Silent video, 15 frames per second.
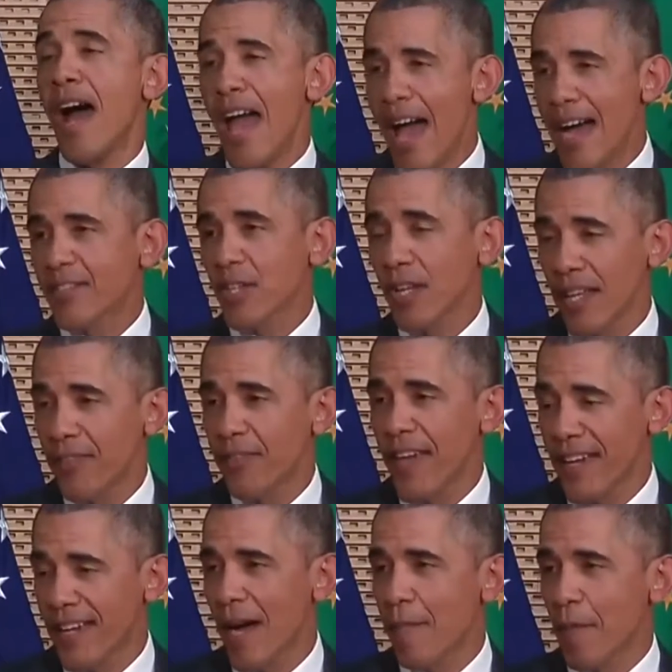I actually
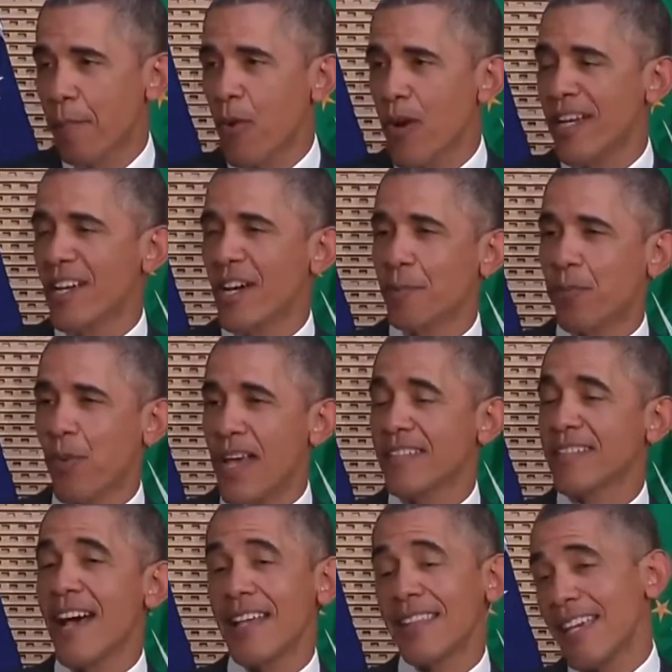think I'm a pretty good
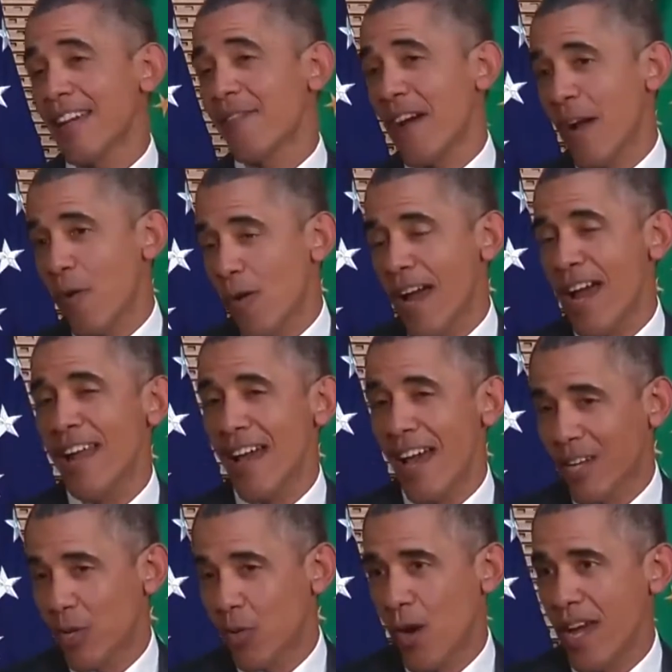president. I think if I ran,
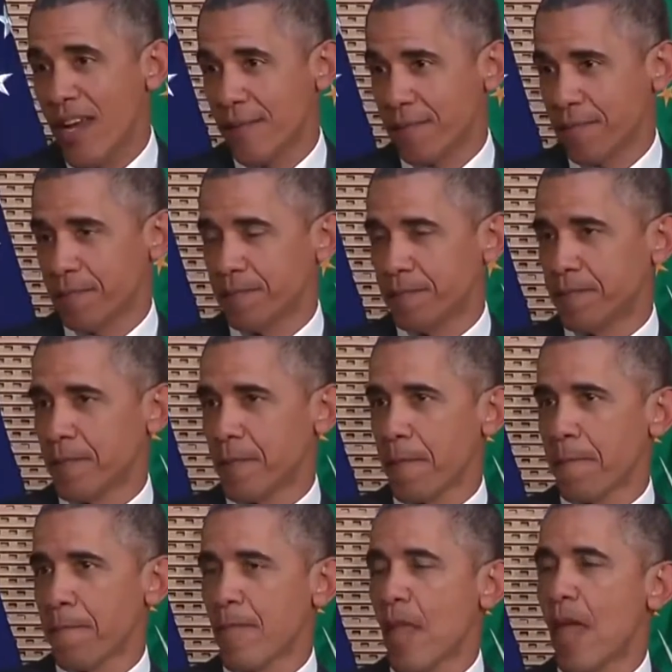I could win.
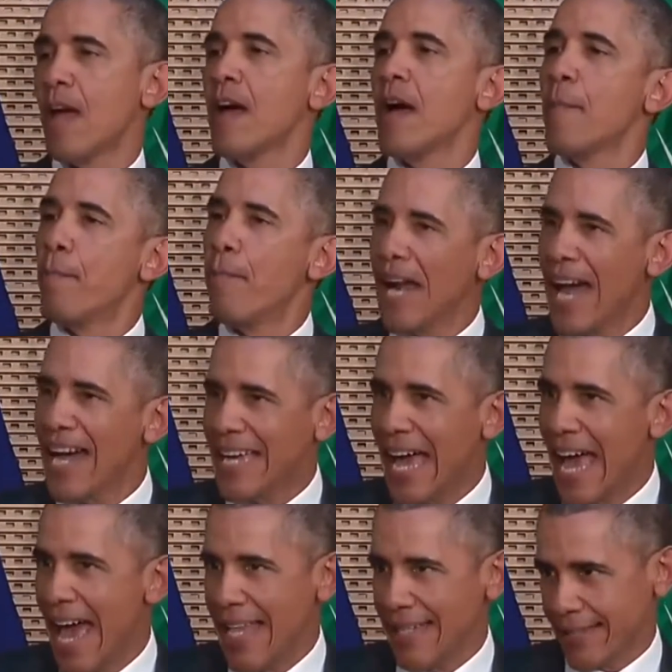But I
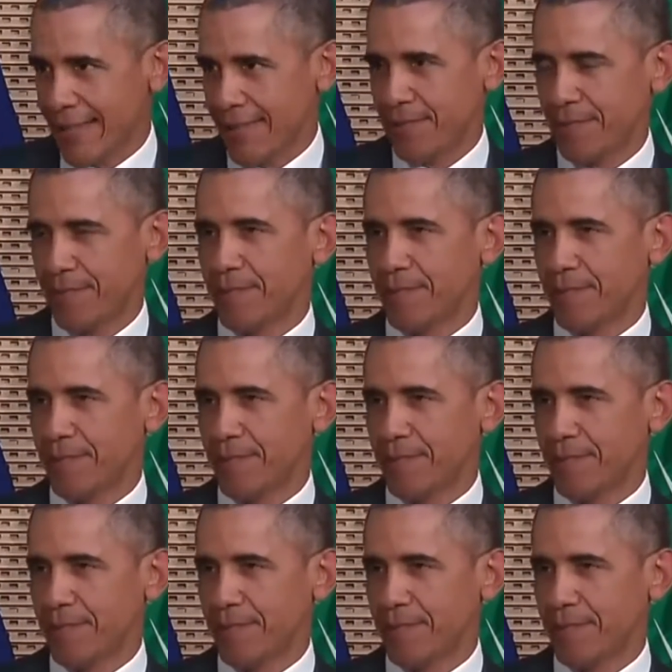can't.